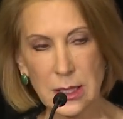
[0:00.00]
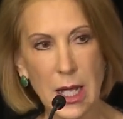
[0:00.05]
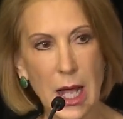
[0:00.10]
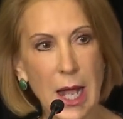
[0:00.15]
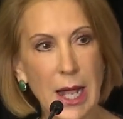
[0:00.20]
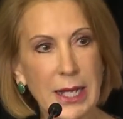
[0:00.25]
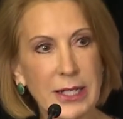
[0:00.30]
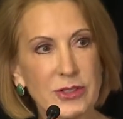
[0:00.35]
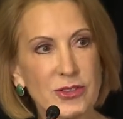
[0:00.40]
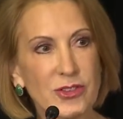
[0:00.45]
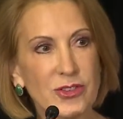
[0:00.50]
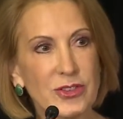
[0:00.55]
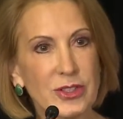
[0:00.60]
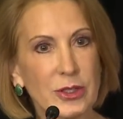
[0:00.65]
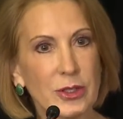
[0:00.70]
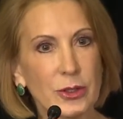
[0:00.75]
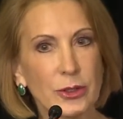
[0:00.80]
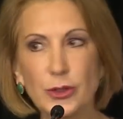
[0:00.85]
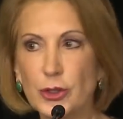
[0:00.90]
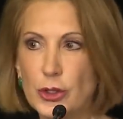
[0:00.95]
I
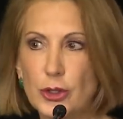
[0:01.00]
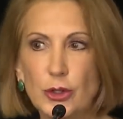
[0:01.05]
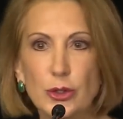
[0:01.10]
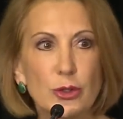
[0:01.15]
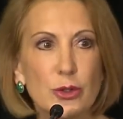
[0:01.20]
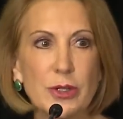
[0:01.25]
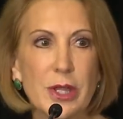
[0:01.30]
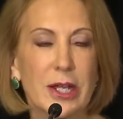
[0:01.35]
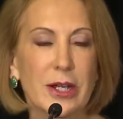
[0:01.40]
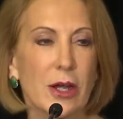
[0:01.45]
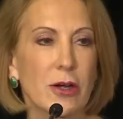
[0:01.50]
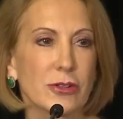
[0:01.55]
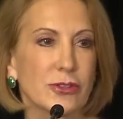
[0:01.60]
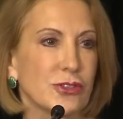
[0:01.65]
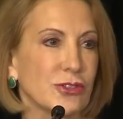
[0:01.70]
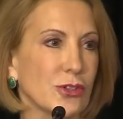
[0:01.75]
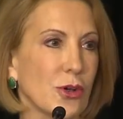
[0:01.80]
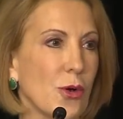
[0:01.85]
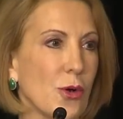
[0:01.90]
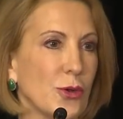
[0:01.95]
still knew that our
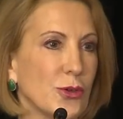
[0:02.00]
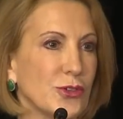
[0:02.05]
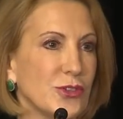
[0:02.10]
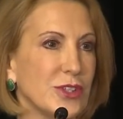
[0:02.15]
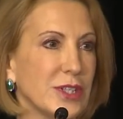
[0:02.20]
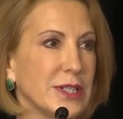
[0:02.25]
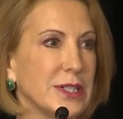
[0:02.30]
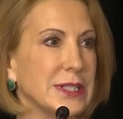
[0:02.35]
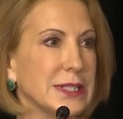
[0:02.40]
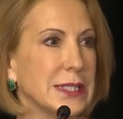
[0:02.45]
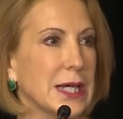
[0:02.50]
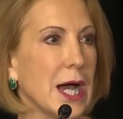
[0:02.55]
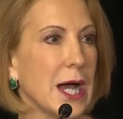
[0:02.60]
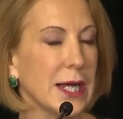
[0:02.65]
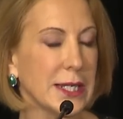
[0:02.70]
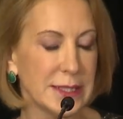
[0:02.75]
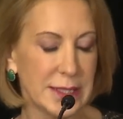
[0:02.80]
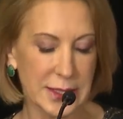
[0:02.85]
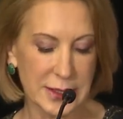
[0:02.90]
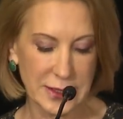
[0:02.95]
souls didn't
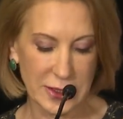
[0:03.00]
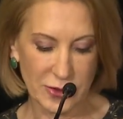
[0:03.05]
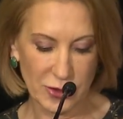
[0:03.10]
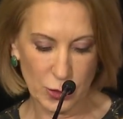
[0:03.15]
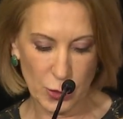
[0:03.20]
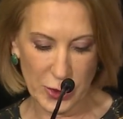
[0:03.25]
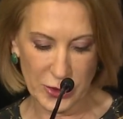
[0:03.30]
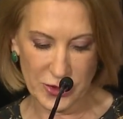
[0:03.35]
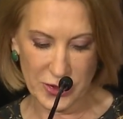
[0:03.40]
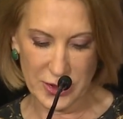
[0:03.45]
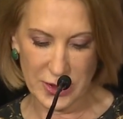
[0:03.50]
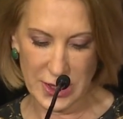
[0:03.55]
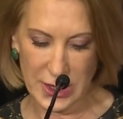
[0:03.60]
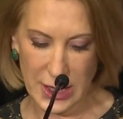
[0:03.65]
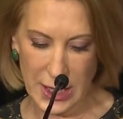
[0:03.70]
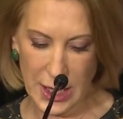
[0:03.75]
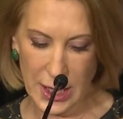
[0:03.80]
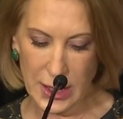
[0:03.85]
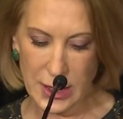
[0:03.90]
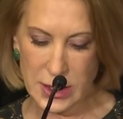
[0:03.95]
die, that this wasn't
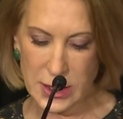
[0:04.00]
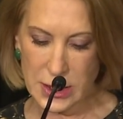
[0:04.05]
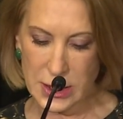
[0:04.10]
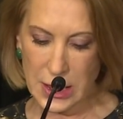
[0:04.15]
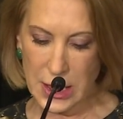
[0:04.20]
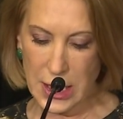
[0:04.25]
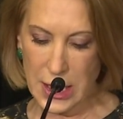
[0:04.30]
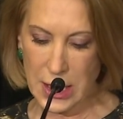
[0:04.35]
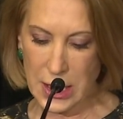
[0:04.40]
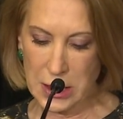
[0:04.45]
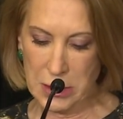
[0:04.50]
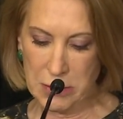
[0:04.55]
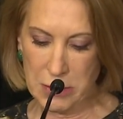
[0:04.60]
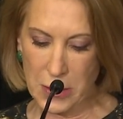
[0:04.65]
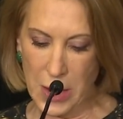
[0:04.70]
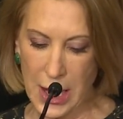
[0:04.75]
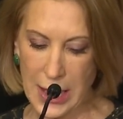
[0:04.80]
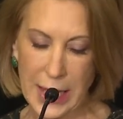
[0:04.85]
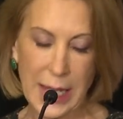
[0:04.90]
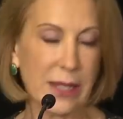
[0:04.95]
the end.
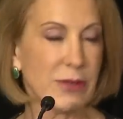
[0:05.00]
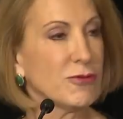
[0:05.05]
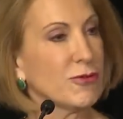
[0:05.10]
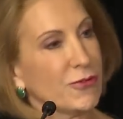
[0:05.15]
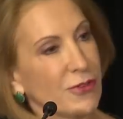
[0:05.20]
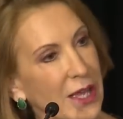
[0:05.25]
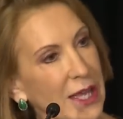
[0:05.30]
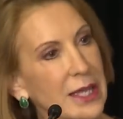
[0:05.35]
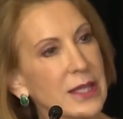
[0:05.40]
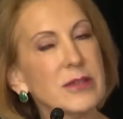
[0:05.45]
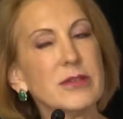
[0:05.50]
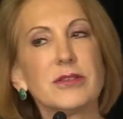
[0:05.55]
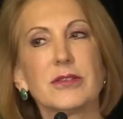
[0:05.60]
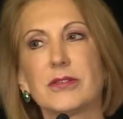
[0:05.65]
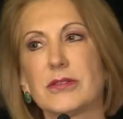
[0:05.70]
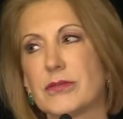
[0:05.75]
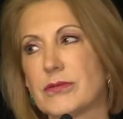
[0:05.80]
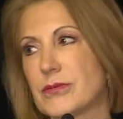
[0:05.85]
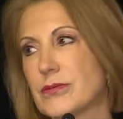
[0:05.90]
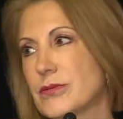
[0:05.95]
I had
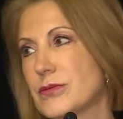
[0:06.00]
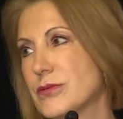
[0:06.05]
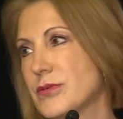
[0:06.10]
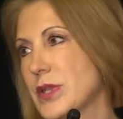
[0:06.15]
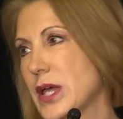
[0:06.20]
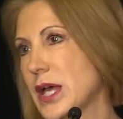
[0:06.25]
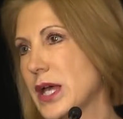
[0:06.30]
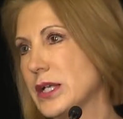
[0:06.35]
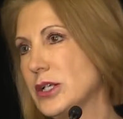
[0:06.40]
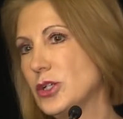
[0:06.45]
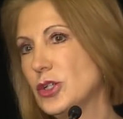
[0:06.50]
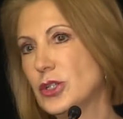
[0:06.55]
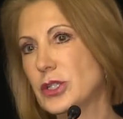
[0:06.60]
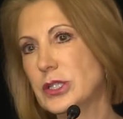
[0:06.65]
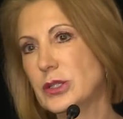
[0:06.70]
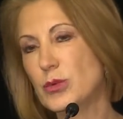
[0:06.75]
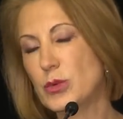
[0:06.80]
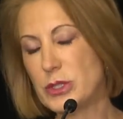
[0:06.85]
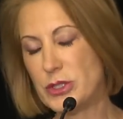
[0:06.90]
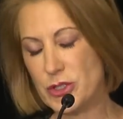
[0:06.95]
faith that
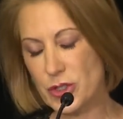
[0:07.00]
good would